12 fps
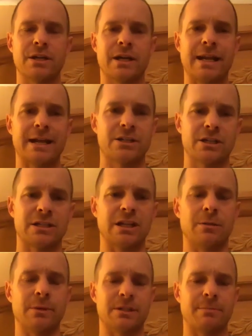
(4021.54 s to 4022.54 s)
connection is a
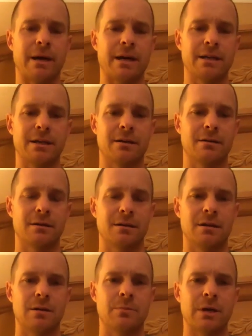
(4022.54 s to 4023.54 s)
little bit spotty there,
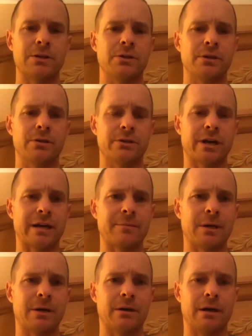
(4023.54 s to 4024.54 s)
but you were talking
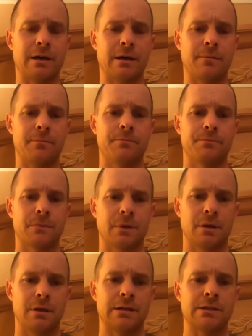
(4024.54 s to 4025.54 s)
about
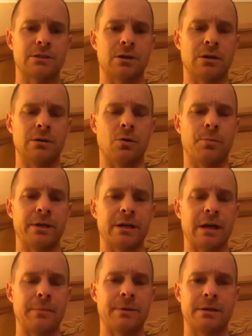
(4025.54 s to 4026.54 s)
yeah, just opening
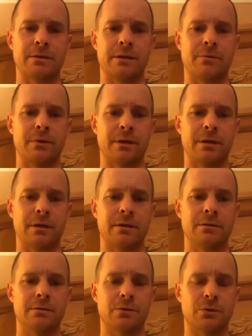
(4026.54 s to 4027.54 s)
up and
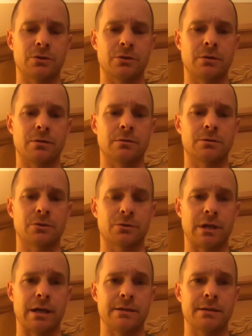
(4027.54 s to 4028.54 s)
really
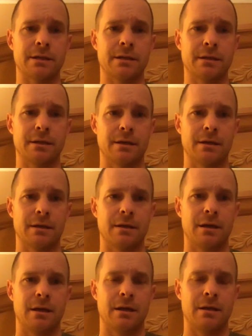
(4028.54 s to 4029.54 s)
socializing,
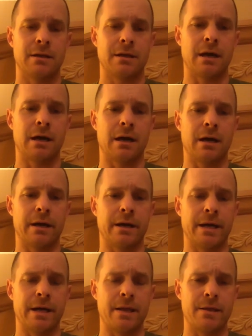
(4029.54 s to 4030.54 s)
and
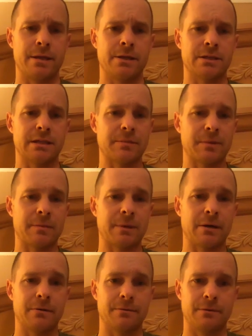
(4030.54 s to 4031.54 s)
then you said something
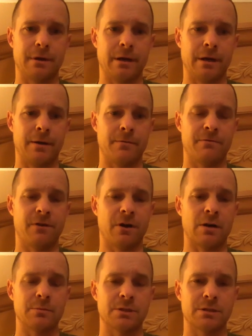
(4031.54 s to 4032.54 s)
about
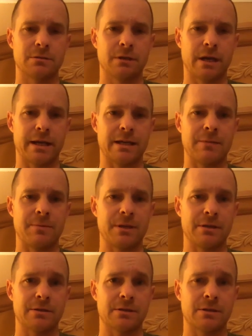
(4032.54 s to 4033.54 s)
farms kind of keeping
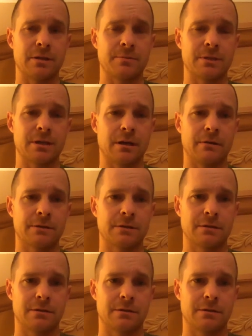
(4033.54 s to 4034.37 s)
things to themselves.